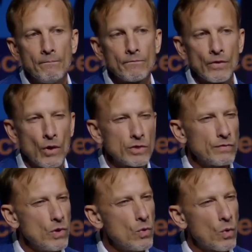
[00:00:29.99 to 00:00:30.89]
For those of
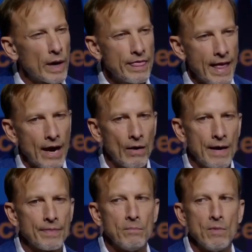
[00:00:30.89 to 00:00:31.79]
you who were there
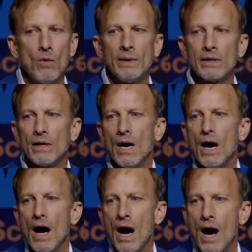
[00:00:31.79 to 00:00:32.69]
at the moment,
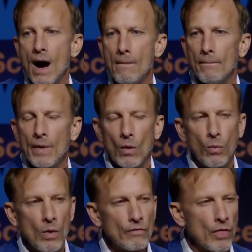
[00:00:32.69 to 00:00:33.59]

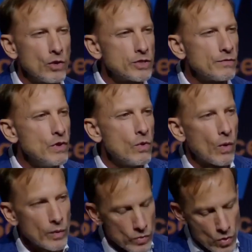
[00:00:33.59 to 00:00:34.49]
for those of
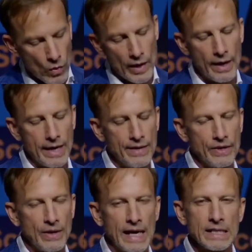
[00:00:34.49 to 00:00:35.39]
you who were in the
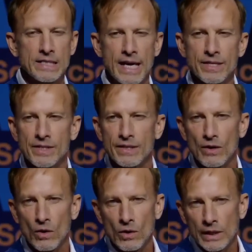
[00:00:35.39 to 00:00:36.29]
United States in the
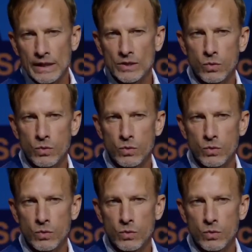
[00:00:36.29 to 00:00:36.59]
early